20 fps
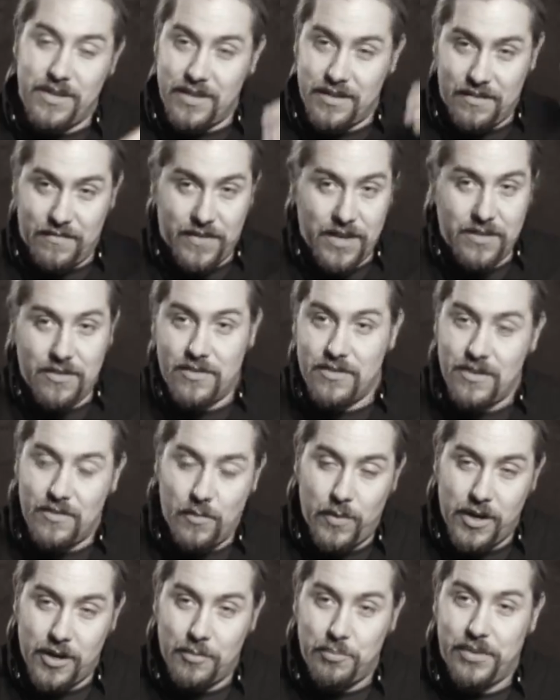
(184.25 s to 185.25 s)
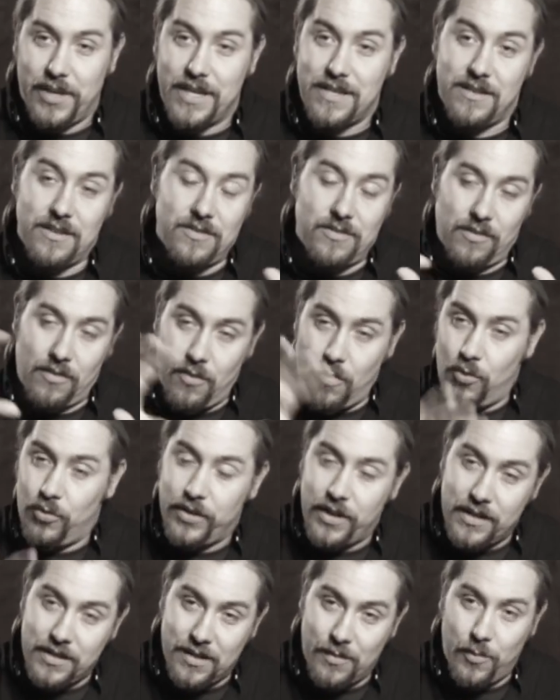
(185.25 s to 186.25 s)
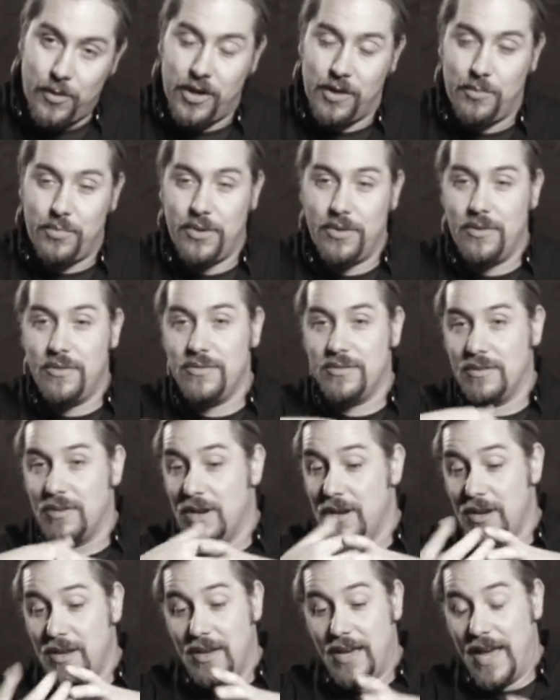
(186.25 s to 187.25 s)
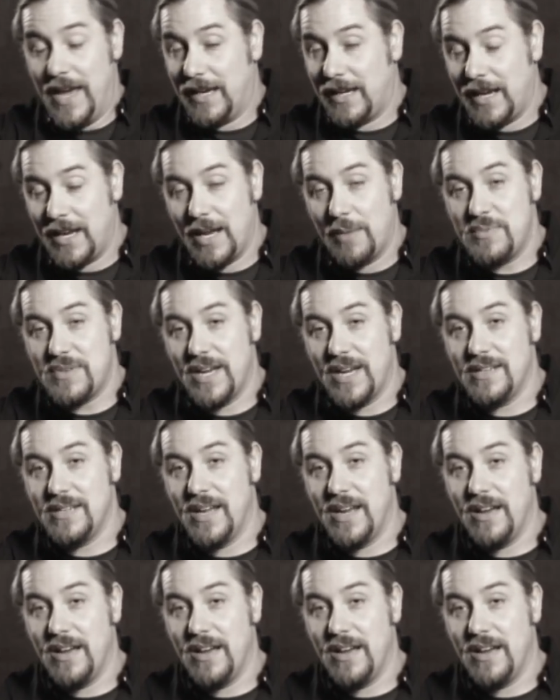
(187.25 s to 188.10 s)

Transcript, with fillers: with his feathers in weird places or holding some weird pose or hanging upside